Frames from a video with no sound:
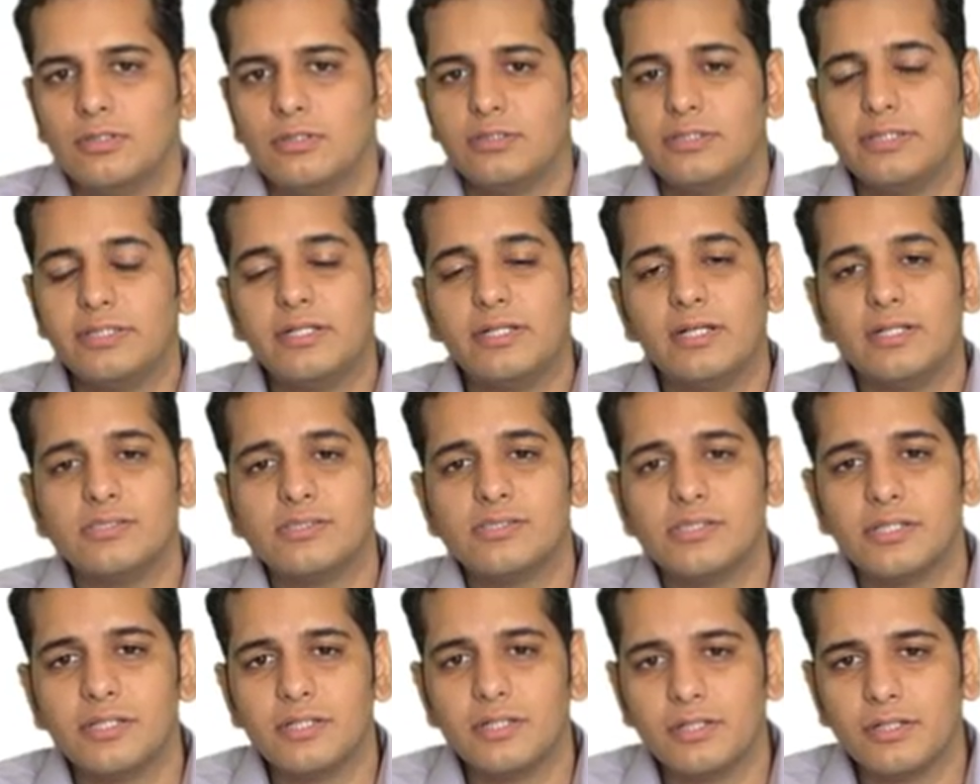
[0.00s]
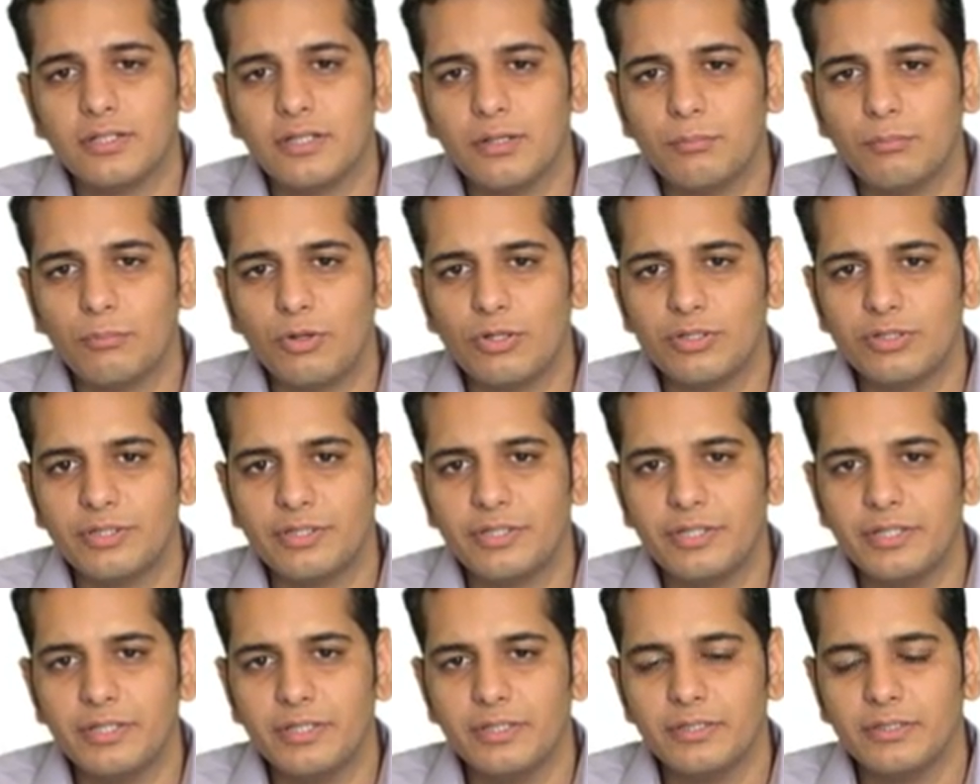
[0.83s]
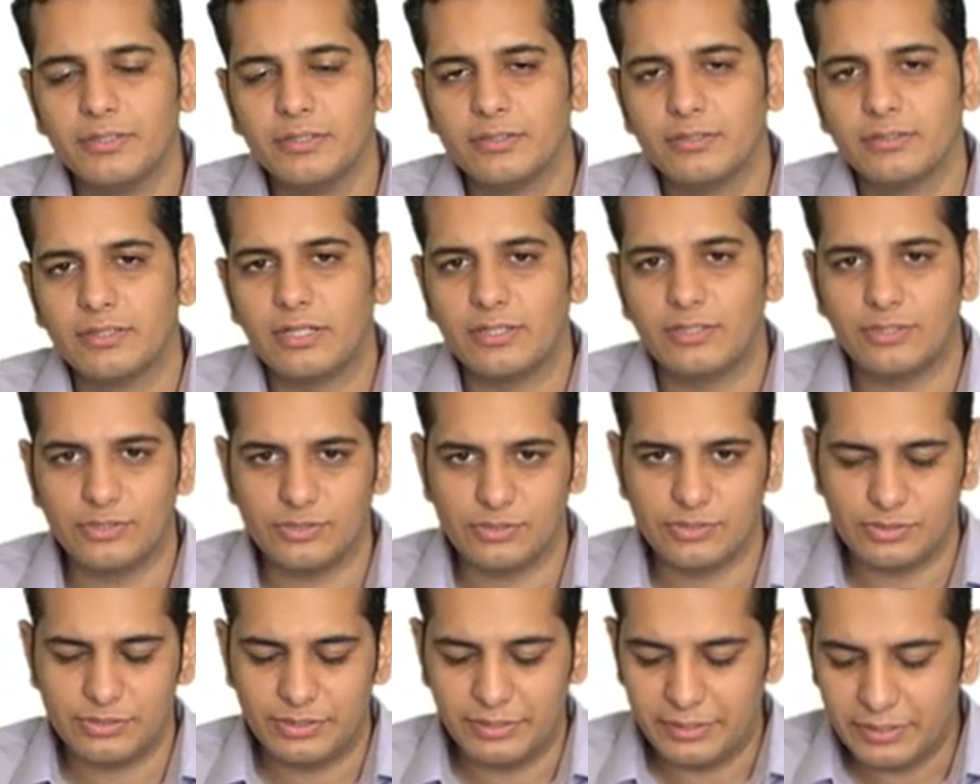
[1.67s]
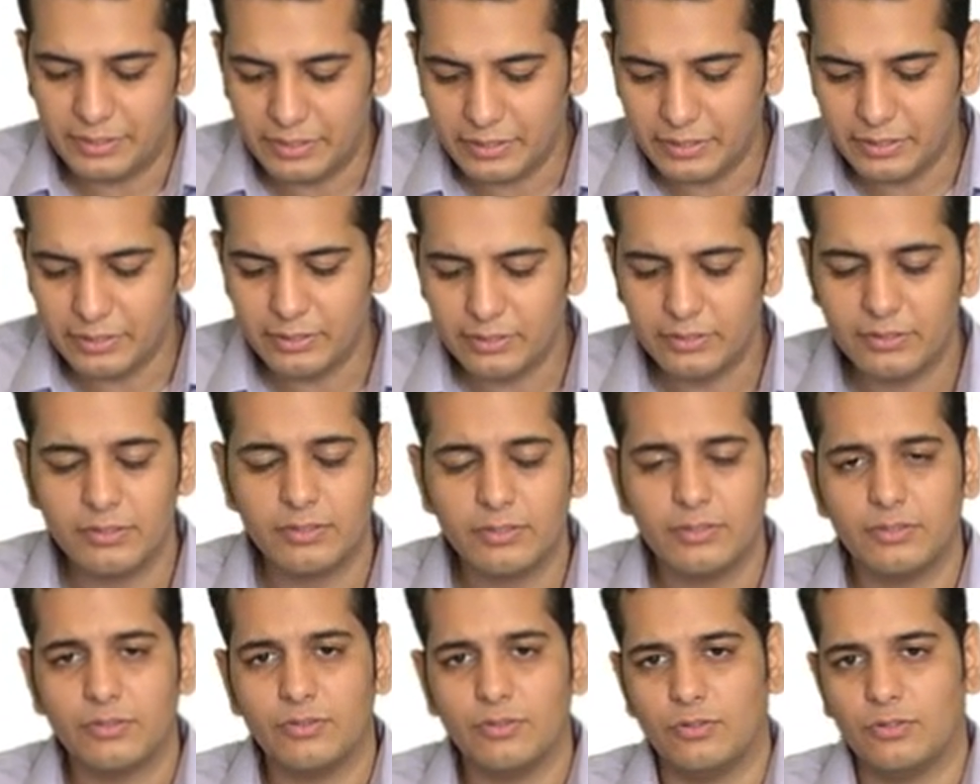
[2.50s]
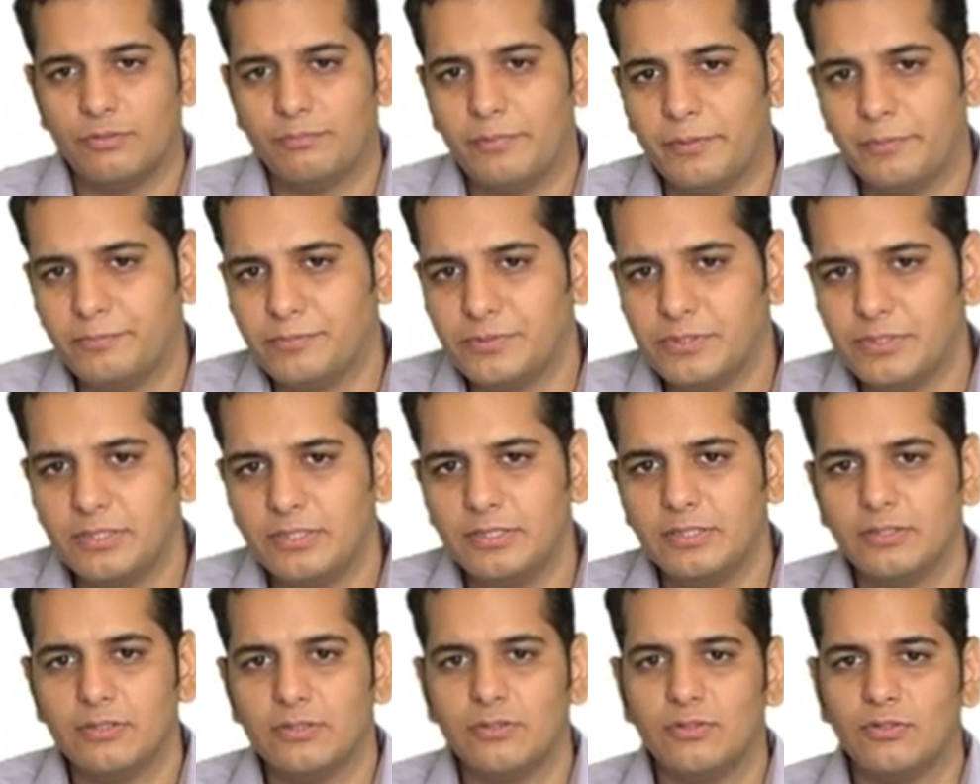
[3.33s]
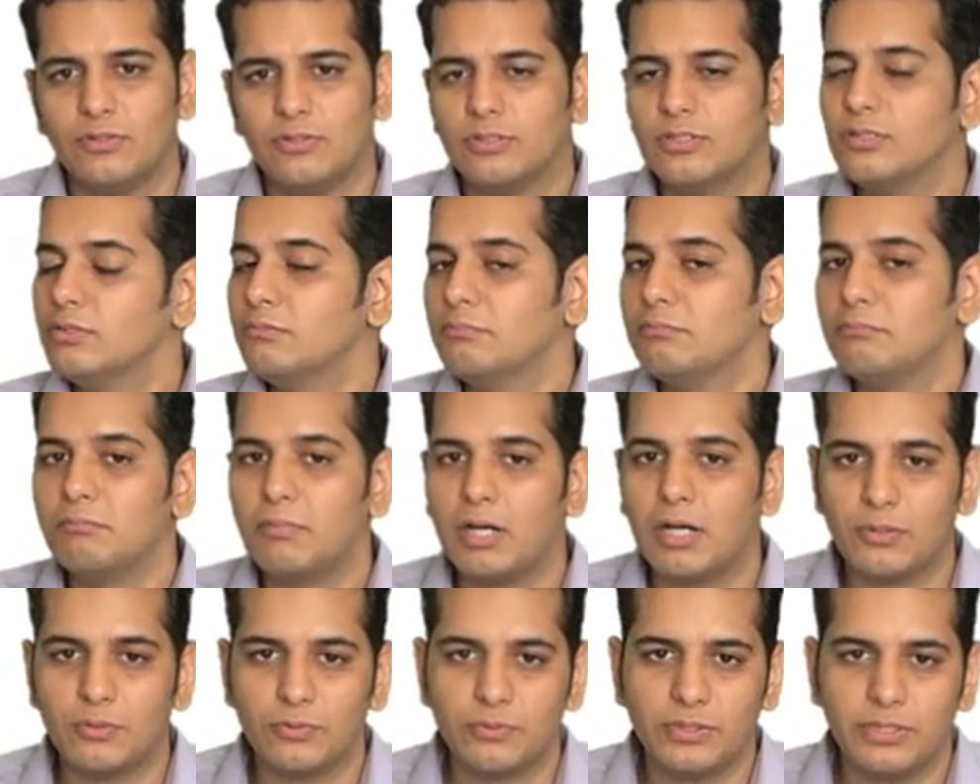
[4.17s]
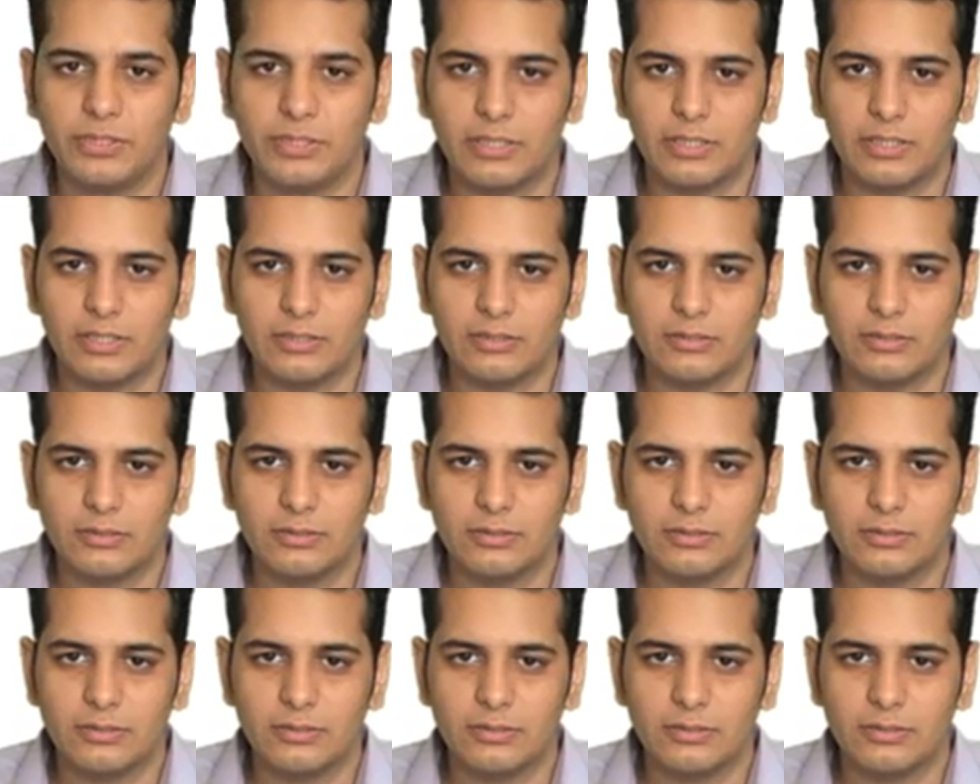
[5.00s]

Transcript: the considered commodity, that is the tea or Pepsi or the Maruti car.